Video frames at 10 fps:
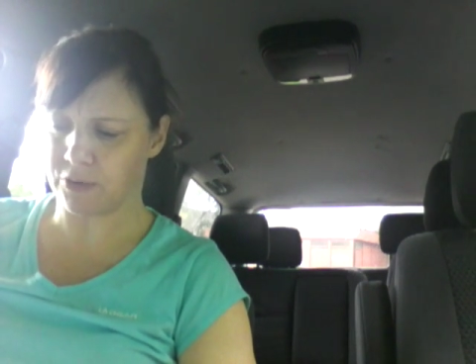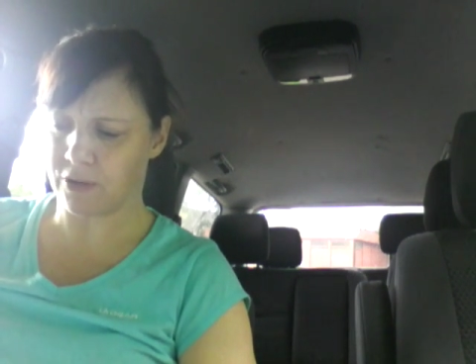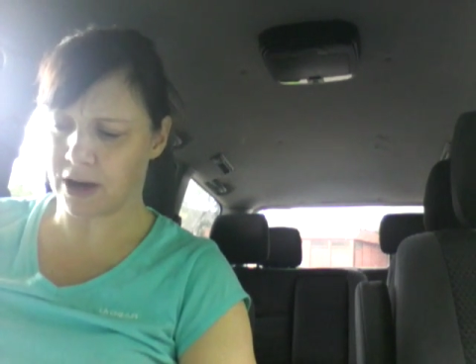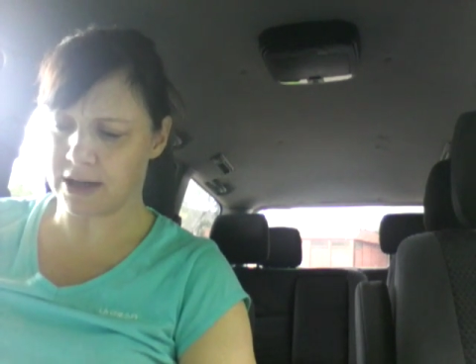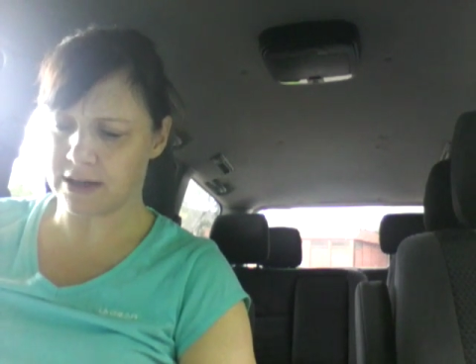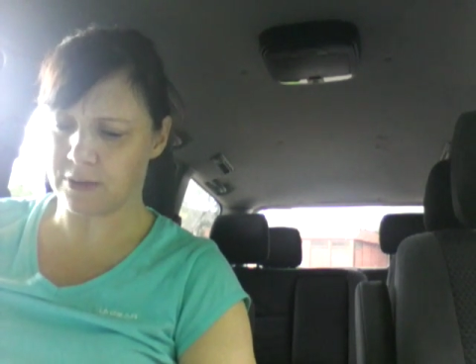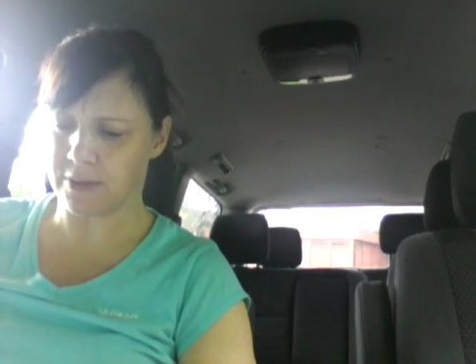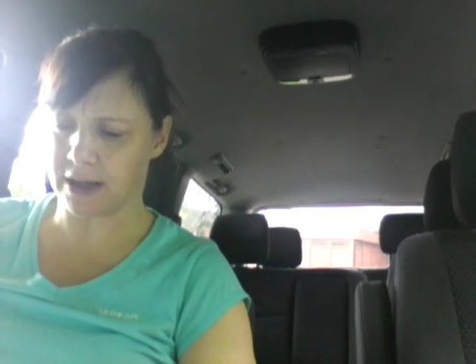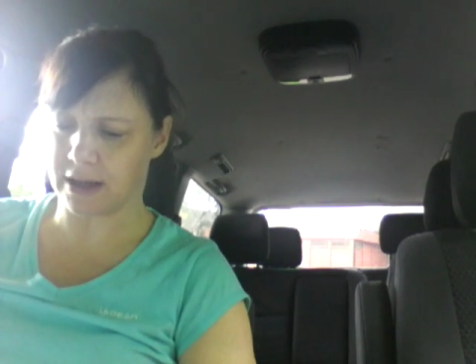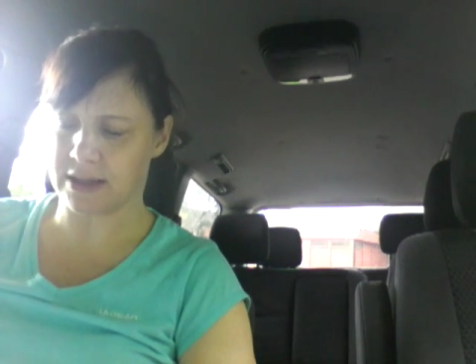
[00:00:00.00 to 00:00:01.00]
would ride in a
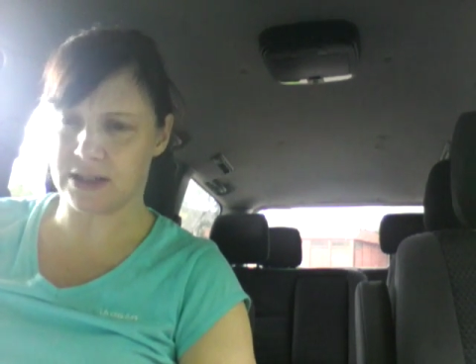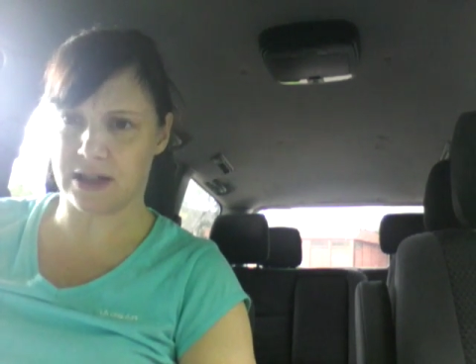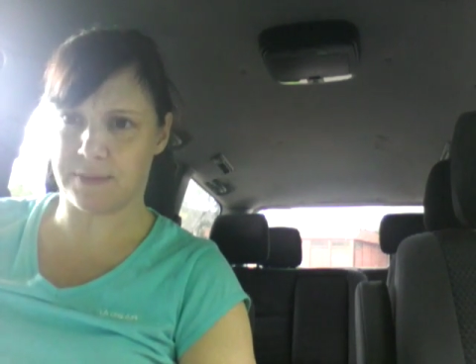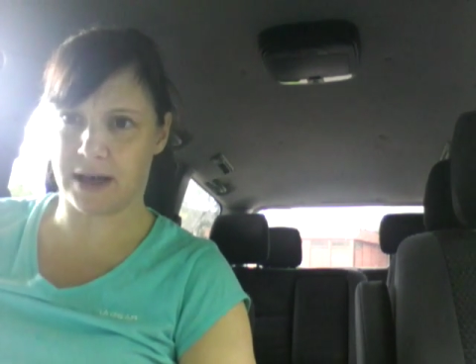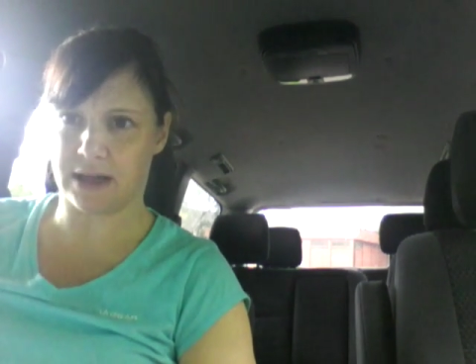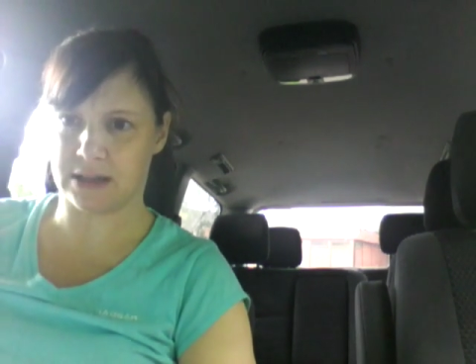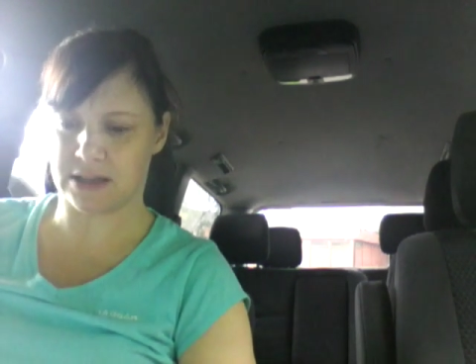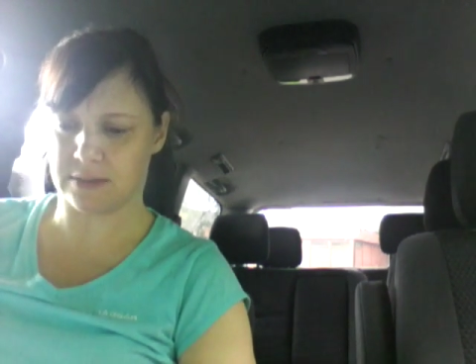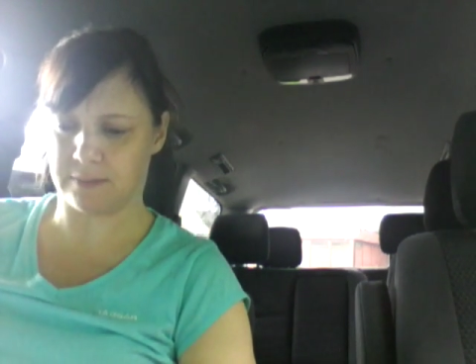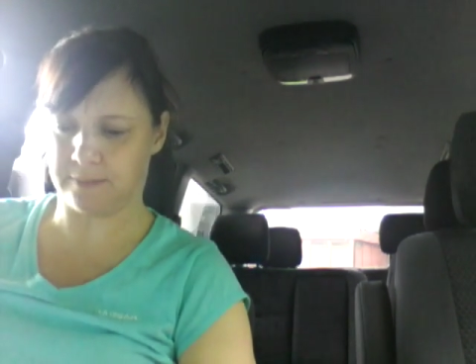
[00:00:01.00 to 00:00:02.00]
wagon to the
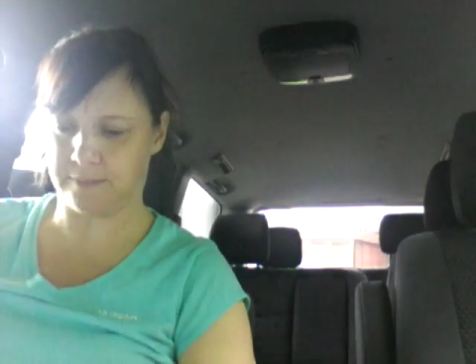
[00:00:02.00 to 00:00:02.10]
palace.